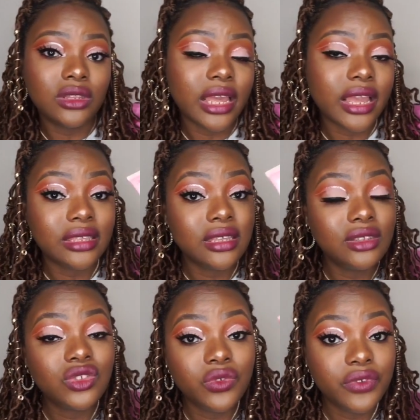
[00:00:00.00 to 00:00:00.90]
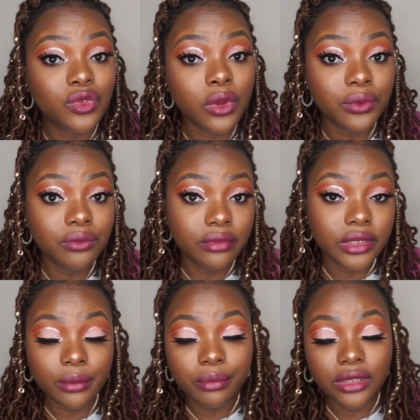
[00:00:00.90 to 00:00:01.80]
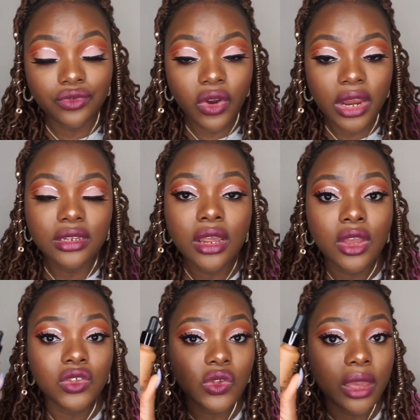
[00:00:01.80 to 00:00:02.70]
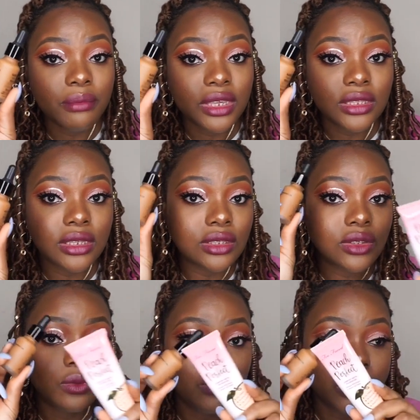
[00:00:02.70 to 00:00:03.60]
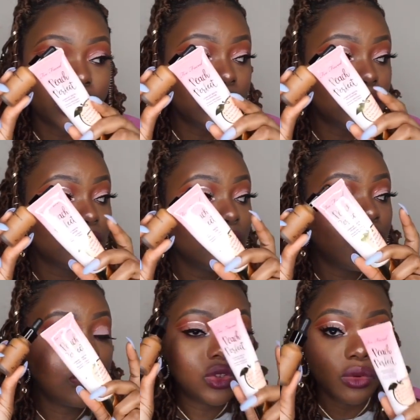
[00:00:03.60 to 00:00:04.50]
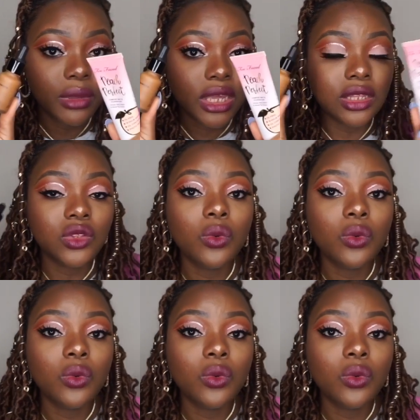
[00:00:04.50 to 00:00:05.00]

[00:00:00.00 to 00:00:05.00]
Like I said, this Too Faced one is a bit red, so I mix this with this to make it